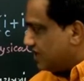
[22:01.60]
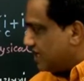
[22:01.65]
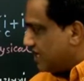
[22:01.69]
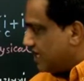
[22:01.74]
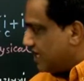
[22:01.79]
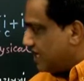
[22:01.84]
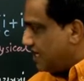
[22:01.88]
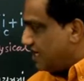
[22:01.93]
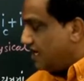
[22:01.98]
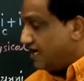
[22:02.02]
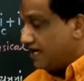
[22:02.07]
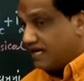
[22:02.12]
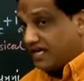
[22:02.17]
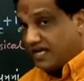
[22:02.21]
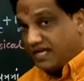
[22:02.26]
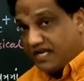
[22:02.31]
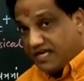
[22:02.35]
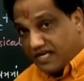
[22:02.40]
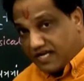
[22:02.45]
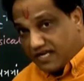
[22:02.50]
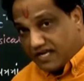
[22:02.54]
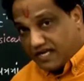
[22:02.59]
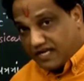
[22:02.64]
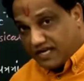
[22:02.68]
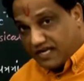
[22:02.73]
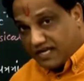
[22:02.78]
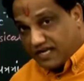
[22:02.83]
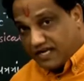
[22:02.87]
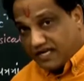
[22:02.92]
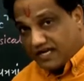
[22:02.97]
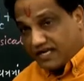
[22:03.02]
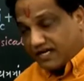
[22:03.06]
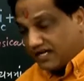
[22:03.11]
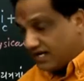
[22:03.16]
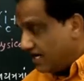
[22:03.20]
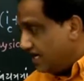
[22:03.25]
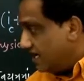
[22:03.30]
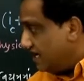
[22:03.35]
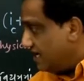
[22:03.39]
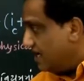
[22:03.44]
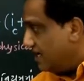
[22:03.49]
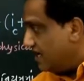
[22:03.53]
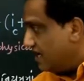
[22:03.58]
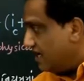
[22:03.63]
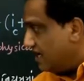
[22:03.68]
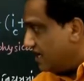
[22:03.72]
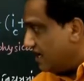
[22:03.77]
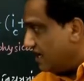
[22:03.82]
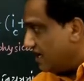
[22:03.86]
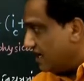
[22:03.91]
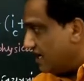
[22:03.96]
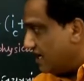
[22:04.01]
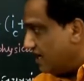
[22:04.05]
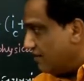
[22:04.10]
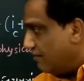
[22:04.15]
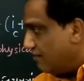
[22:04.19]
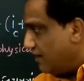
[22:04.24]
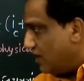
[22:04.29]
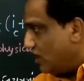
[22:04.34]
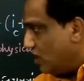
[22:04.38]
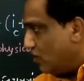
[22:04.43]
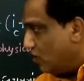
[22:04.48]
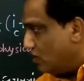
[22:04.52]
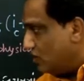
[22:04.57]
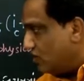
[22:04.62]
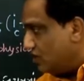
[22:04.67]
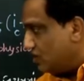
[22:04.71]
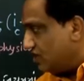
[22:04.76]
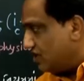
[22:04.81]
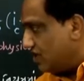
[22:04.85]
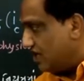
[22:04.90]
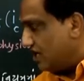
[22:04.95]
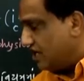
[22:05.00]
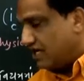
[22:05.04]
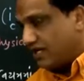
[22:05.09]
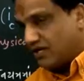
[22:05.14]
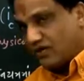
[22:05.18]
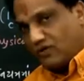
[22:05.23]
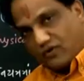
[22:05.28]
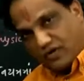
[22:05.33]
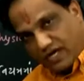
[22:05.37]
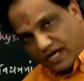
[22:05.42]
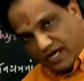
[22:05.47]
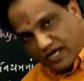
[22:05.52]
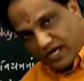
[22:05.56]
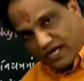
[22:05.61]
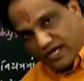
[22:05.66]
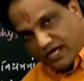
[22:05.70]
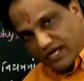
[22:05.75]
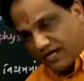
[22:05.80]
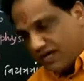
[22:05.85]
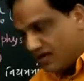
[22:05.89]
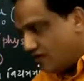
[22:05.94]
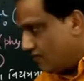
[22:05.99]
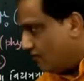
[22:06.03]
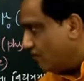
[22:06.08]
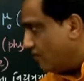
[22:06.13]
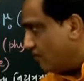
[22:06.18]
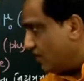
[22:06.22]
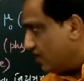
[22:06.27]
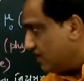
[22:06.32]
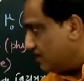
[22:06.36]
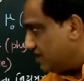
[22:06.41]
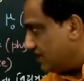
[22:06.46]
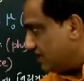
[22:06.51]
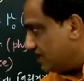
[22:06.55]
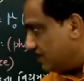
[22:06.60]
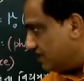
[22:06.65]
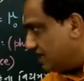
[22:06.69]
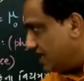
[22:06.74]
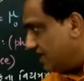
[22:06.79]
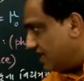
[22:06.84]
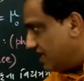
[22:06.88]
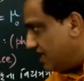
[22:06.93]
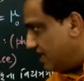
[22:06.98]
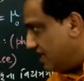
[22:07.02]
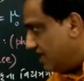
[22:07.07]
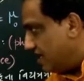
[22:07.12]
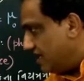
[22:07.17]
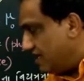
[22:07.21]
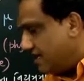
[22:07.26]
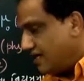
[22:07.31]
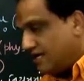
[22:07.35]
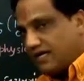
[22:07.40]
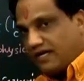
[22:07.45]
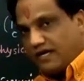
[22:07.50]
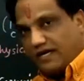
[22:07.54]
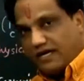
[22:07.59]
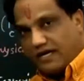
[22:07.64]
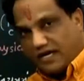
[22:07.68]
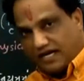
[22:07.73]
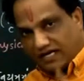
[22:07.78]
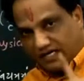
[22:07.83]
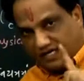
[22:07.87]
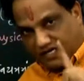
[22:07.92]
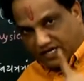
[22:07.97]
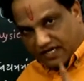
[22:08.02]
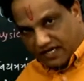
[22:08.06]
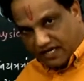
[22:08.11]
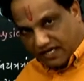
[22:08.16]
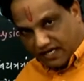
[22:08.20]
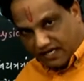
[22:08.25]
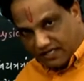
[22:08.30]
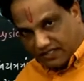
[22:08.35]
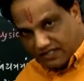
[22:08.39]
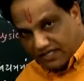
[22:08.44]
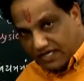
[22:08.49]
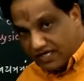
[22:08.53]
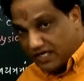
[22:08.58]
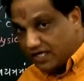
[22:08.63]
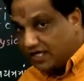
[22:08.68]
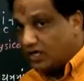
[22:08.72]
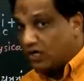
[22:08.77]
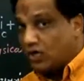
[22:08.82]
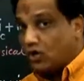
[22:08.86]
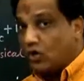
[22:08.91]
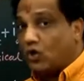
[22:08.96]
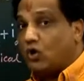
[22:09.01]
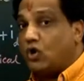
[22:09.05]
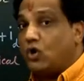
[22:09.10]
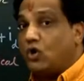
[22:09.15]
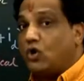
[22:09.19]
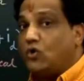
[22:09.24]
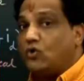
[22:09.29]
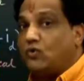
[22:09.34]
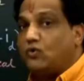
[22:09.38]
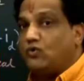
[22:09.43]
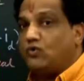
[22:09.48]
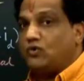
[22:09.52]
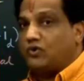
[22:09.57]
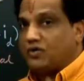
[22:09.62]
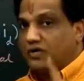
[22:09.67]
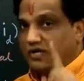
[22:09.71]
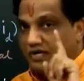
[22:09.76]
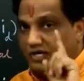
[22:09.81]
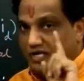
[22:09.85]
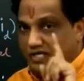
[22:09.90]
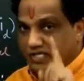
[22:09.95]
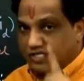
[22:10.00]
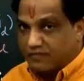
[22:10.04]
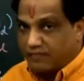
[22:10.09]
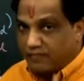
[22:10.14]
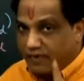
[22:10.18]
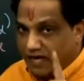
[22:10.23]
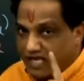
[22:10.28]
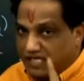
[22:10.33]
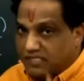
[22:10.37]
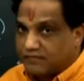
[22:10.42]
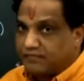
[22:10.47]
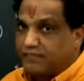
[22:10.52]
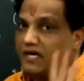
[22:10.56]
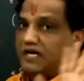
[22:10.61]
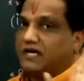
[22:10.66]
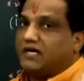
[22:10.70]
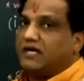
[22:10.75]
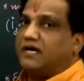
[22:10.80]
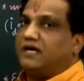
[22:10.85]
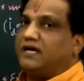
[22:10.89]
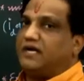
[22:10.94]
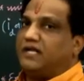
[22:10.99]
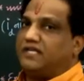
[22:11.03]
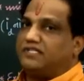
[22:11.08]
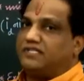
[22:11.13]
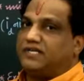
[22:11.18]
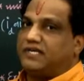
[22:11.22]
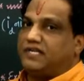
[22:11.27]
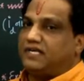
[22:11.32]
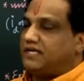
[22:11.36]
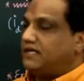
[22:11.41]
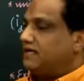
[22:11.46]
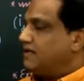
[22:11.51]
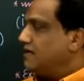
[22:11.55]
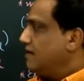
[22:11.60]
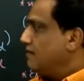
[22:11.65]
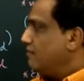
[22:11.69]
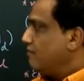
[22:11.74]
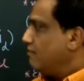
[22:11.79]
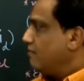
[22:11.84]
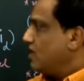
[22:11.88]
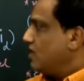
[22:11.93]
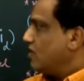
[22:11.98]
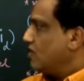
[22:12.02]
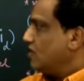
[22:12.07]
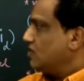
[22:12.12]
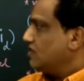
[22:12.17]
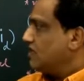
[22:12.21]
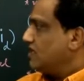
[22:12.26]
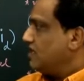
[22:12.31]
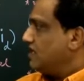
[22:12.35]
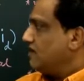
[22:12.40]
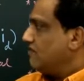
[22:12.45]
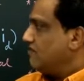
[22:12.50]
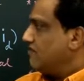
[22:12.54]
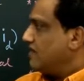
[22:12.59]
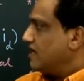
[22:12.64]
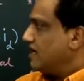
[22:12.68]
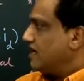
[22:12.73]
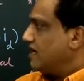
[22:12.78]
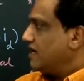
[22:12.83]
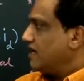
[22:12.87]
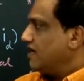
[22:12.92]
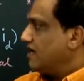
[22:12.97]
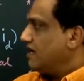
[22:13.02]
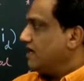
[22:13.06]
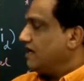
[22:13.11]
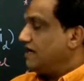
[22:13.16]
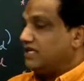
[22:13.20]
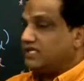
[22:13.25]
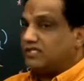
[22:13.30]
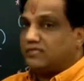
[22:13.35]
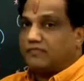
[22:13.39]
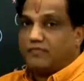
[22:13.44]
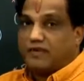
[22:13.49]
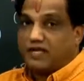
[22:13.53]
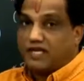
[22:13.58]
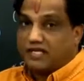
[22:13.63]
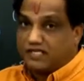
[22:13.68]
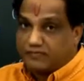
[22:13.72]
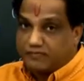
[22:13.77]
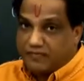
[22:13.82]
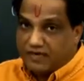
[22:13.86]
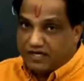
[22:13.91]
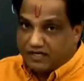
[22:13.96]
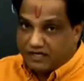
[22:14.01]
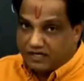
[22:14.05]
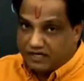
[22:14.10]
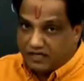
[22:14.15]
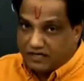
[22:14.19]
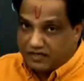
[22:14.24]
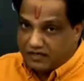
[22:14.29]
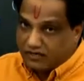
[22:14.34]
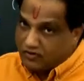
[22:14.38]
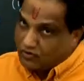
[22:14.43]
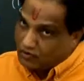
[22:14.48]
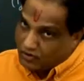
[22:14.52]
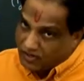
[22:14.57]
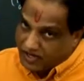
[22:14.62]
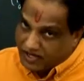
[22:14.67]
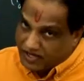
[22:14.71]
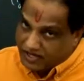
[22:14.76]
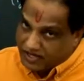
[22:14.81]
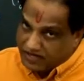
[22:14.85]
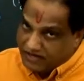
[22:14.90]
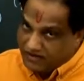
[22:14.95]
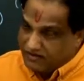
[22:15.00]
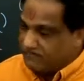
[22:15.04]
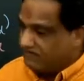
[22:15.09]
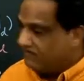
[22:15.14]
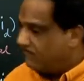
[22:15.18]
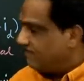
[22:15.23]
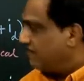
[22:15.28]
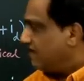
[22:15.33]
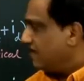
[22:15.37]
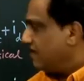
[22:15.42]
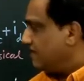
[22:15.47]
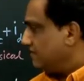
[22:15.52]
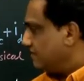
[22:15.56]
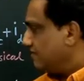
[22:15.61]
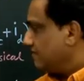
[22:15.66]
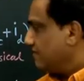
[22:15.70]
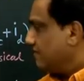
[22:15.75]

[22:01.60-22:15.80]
JD. D again below J. Okay. What is this JD? Electric current density? No. Displacement current density. Because here we are adding displacement current. Okay. Fine.